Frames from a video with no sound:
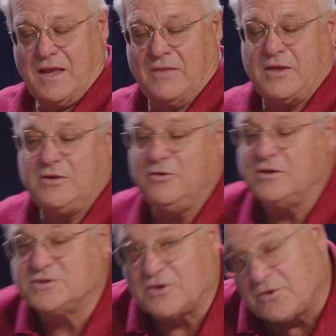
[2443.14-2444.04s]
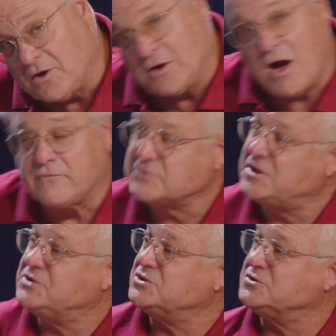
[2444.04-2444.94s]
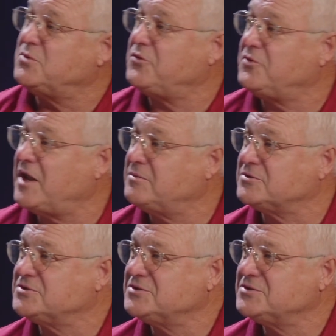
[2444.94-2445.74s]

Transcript: And then you could start conversations with your neighbors.